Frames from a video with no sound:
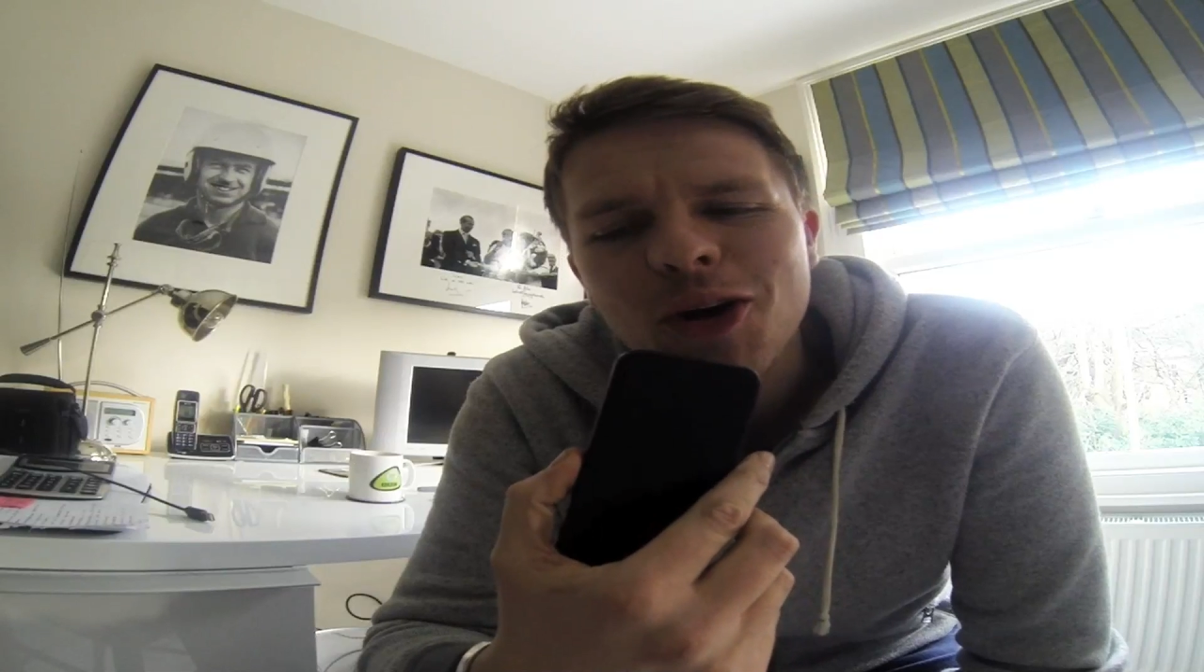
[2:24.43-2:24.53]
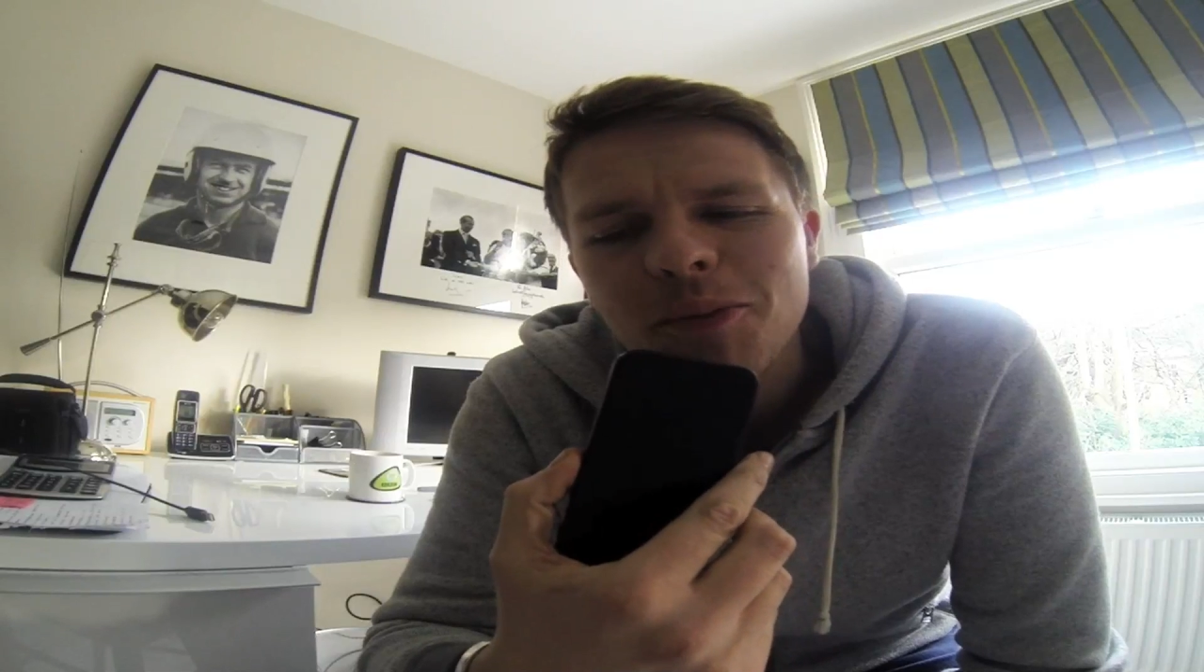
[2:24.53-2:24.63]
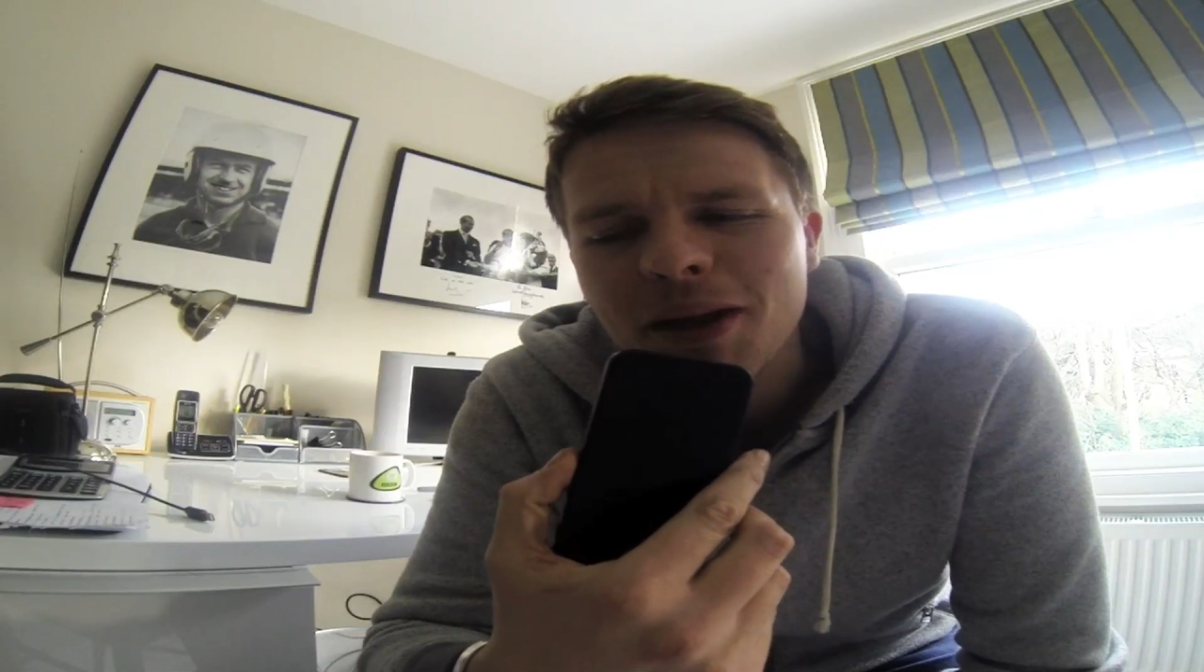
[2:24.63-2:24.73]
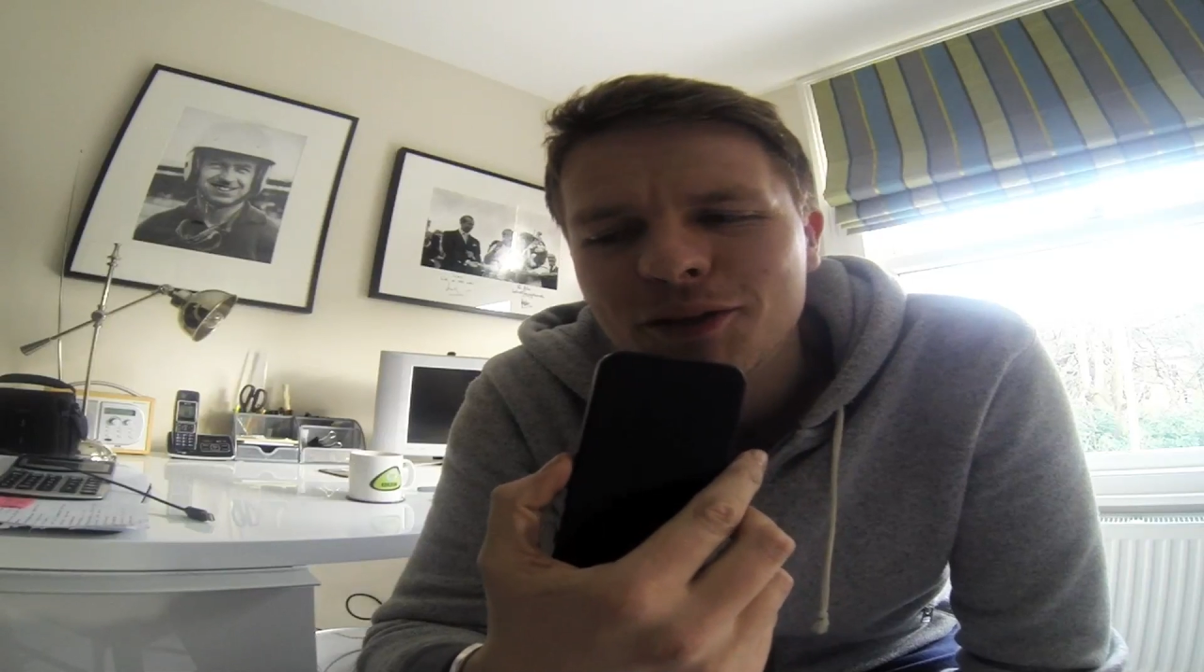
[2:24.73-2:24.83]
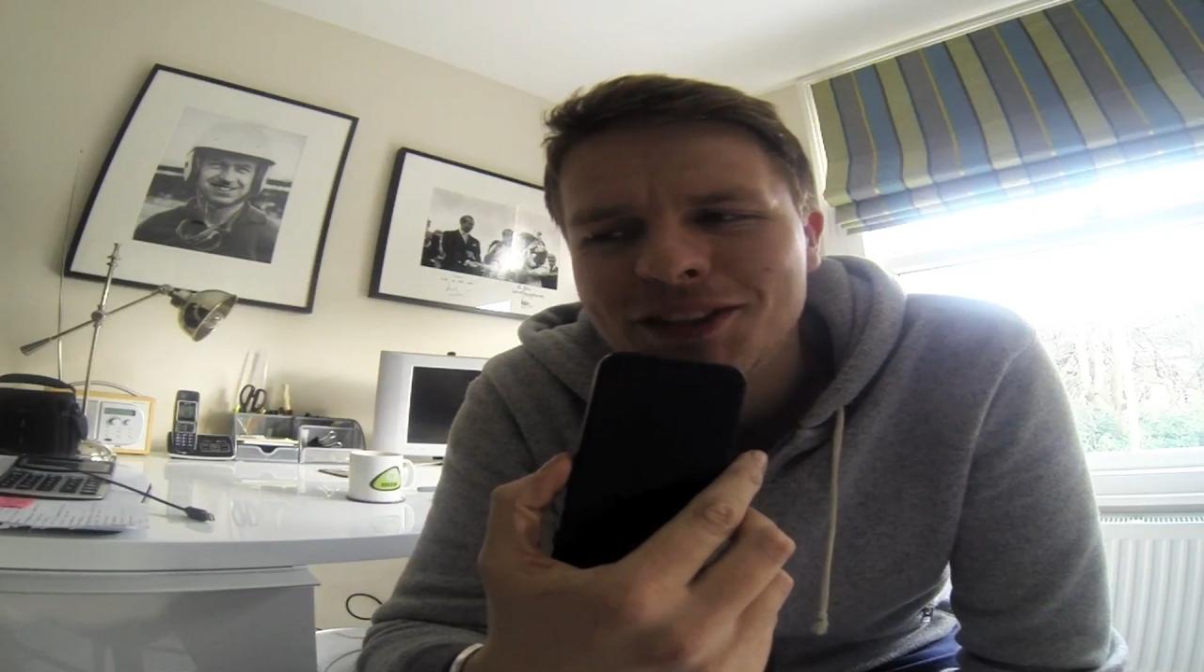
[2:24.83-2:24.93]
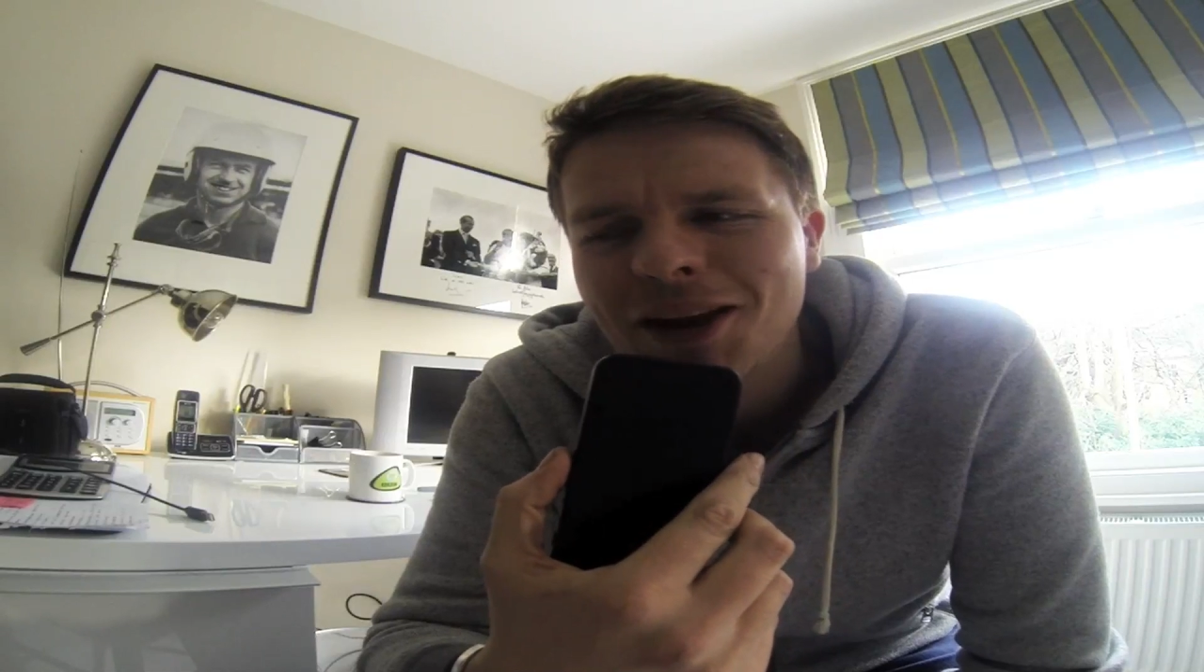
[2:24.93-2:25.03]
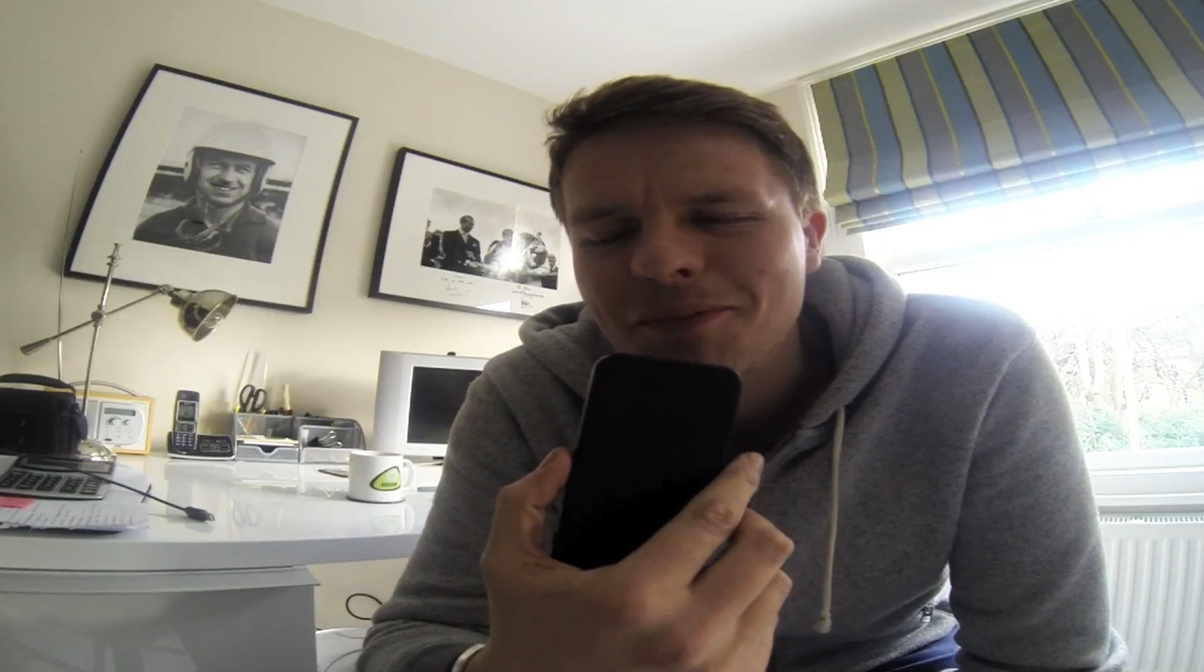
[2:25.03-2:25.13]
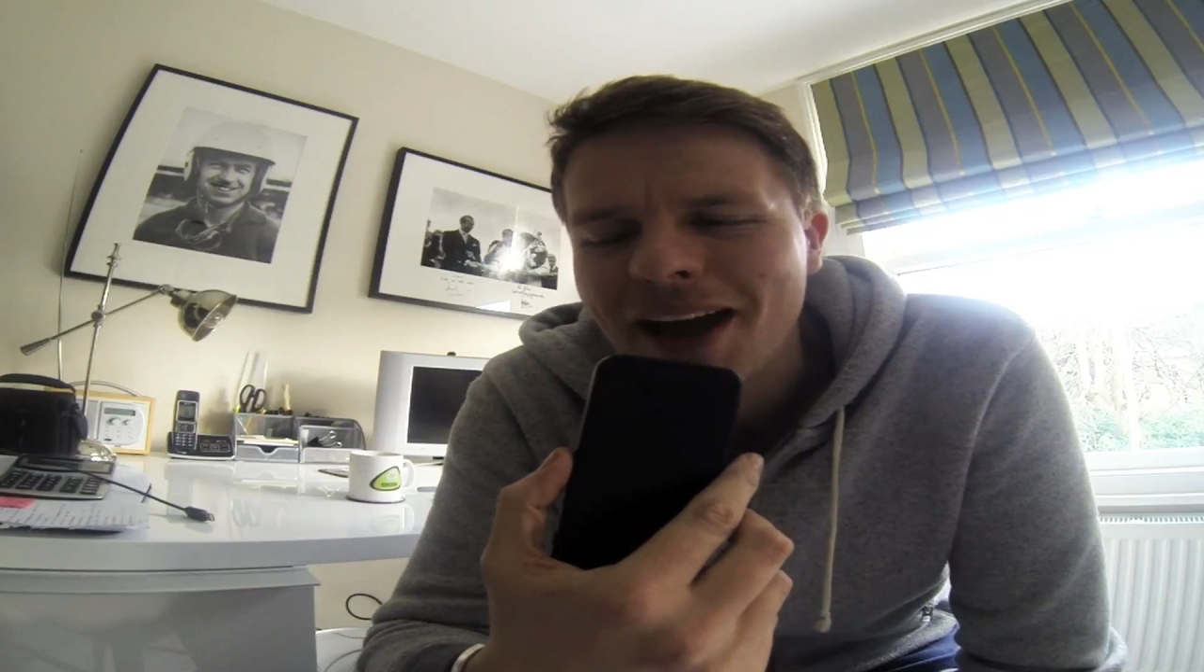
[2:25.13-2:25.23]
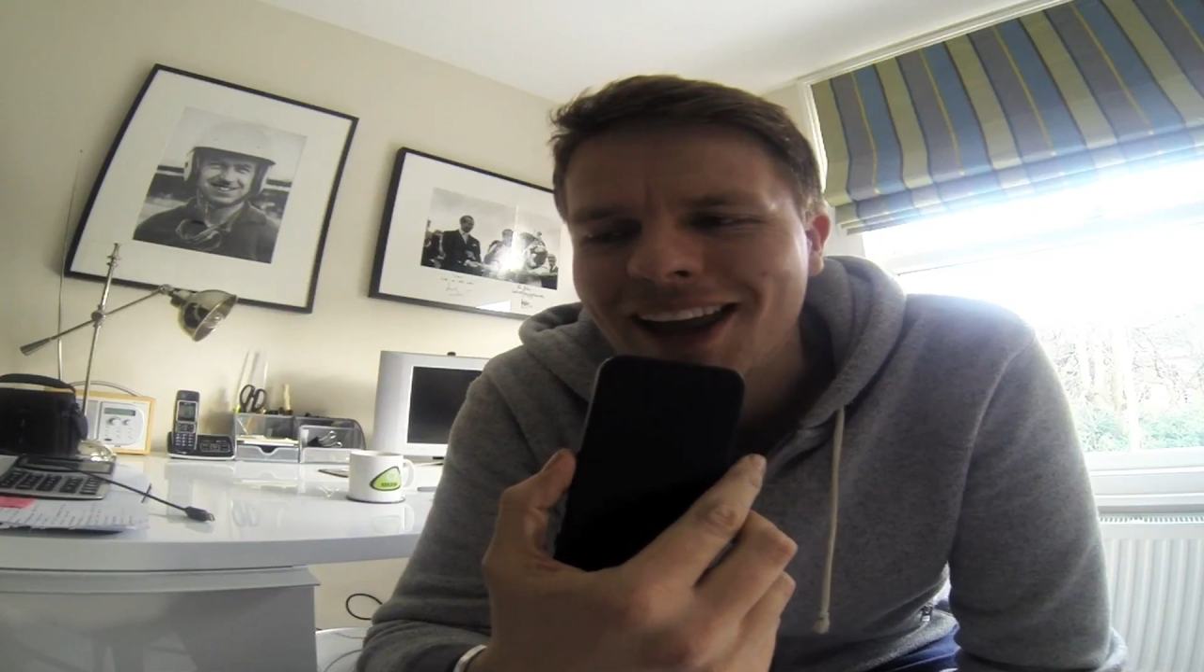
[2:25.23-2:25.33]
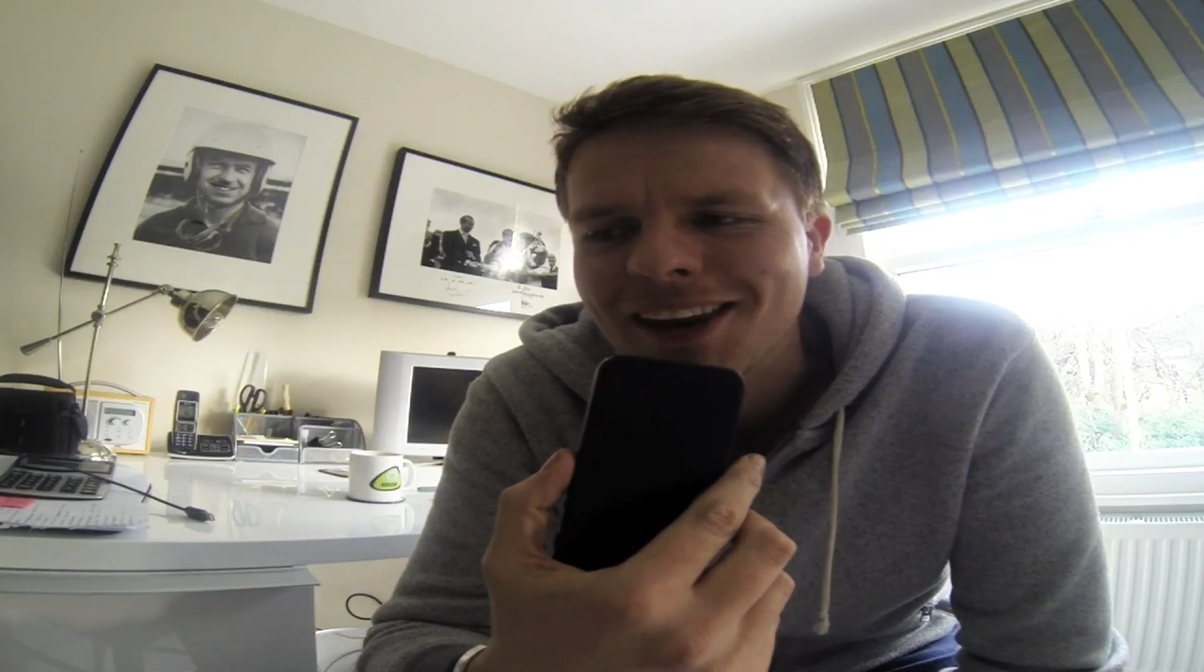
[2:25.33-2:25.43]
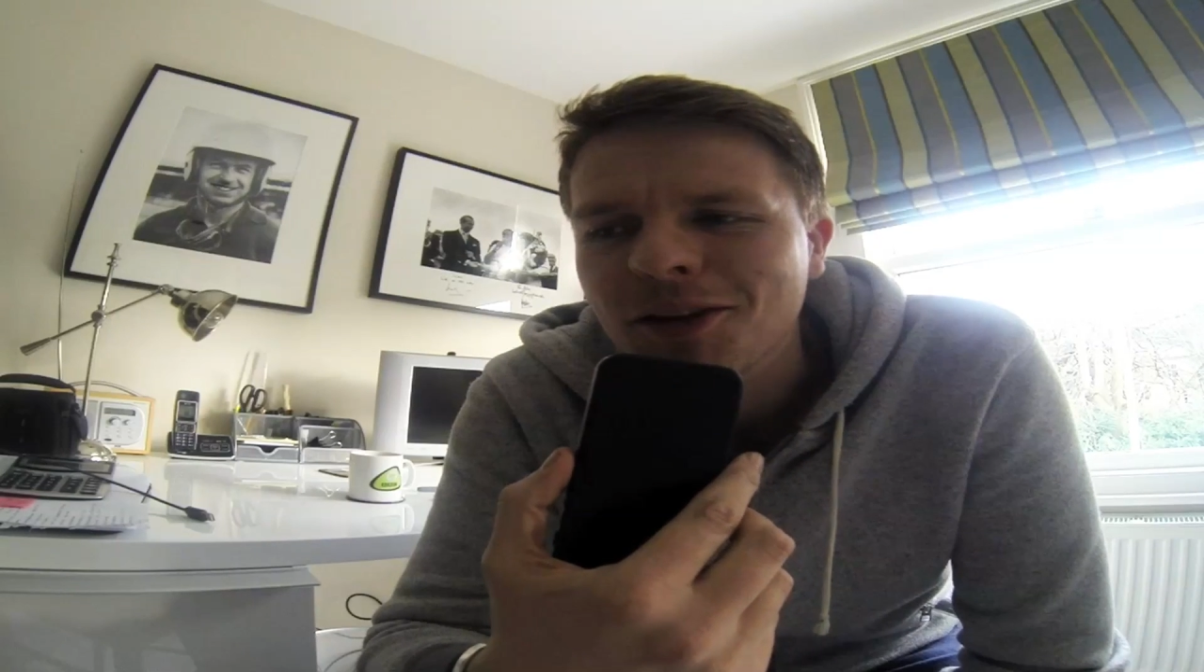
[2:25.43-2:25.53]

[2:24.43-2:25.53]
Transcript: a bit of sandbagging